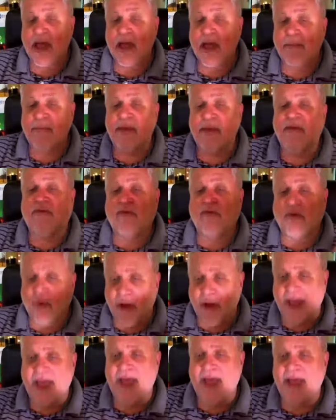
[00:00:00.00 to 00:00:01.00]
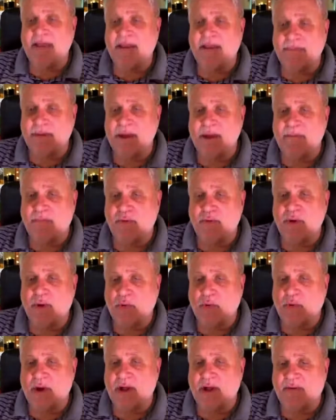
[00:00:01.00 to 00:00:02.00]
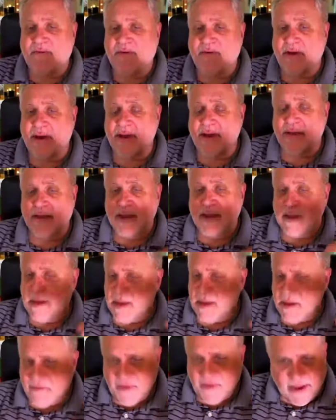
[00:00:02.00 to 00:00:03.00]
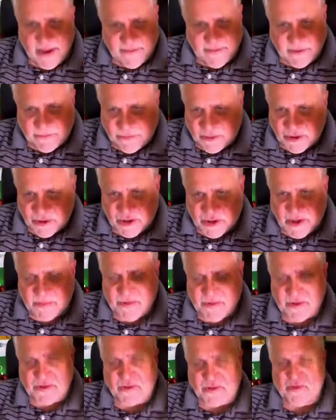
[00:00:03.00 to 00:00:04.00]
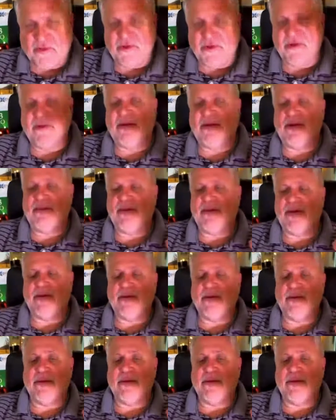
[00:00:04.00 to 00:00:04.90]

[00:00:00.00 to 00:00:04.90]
beforehand to be pre-qualified, if you have to push up your score a little bit,